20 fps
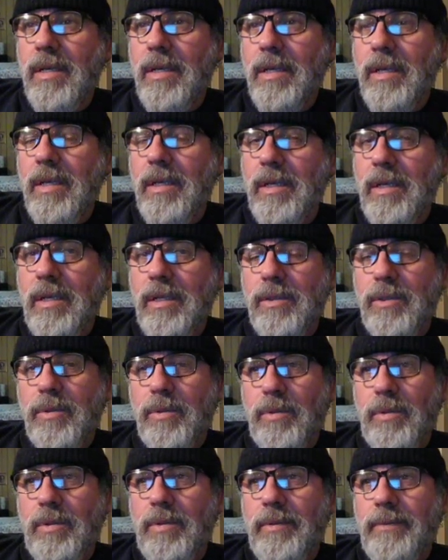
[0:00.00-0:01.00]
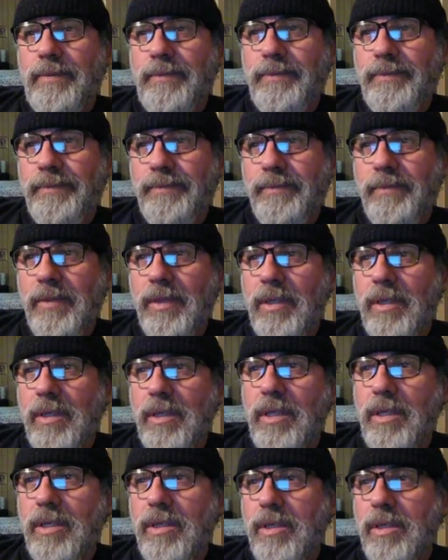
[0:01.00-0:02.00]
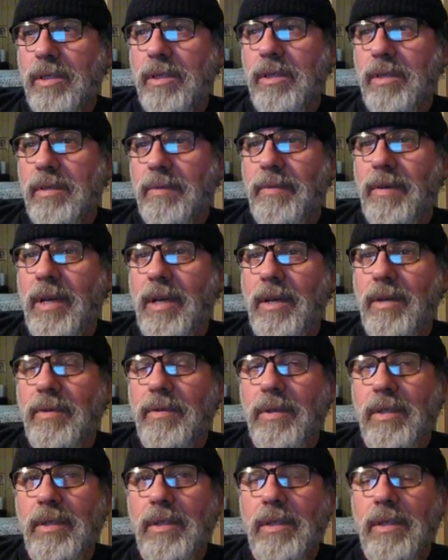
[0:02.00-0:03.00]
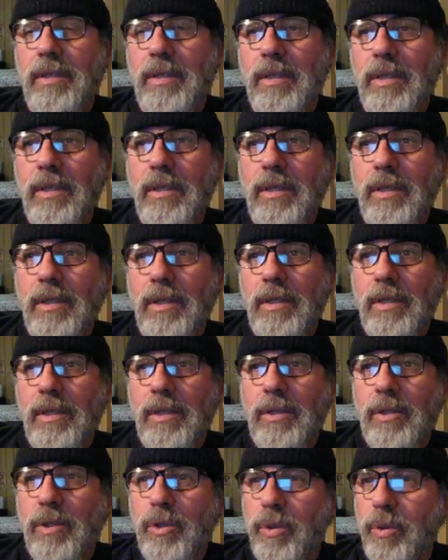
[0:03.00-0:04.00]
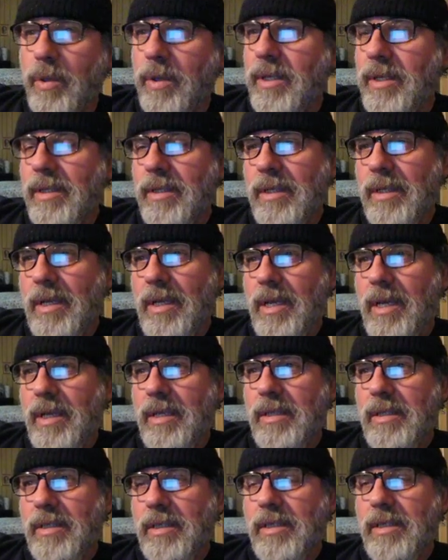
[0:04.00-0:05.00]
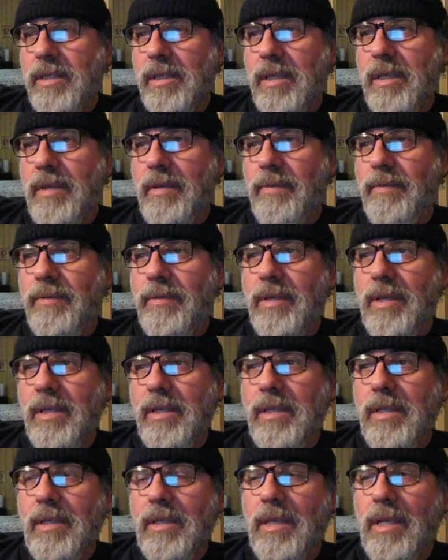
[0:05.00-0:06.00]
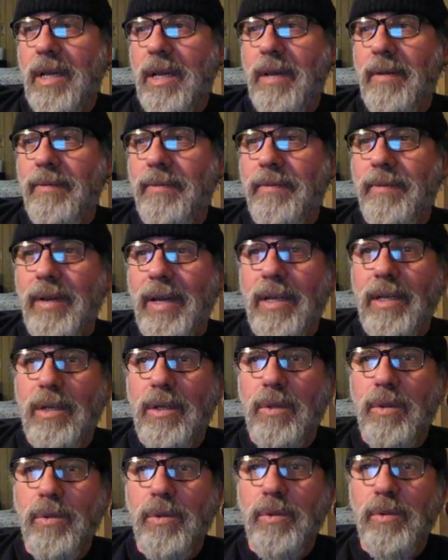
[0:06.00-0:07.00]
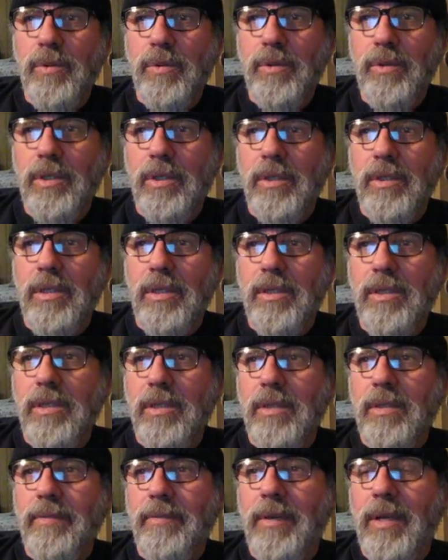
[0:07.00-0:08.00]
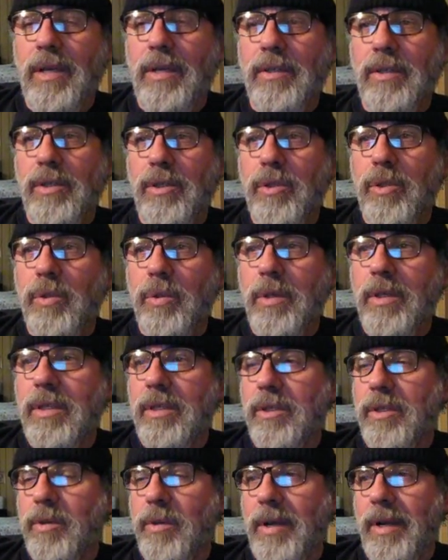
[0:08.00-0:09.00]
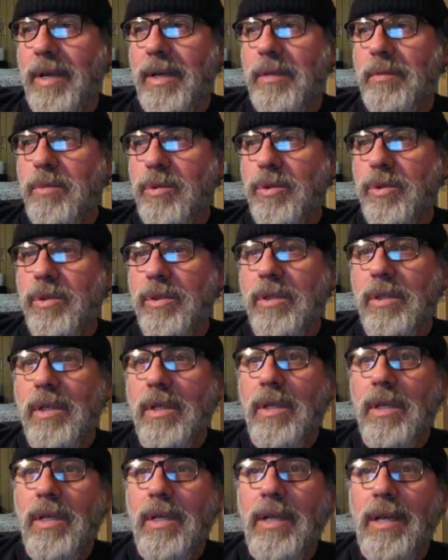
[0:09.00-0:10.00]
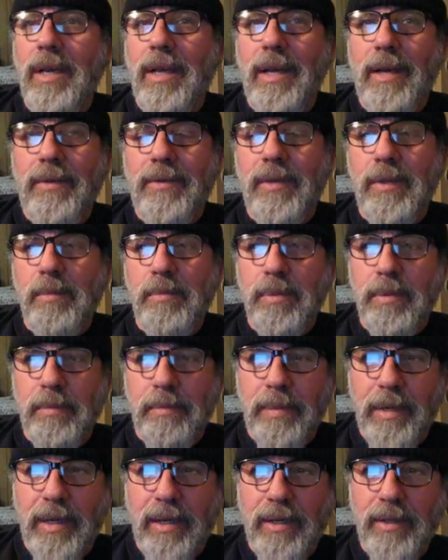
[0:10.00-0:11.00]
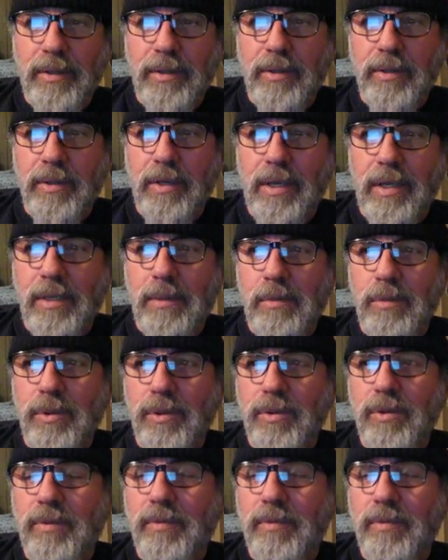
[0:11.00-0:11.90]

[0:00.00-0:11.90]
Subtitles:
in Israel. Conditions of how they treated the land itself, letting it lie fallow, conditions of how they treated their animals, how they prepared their animals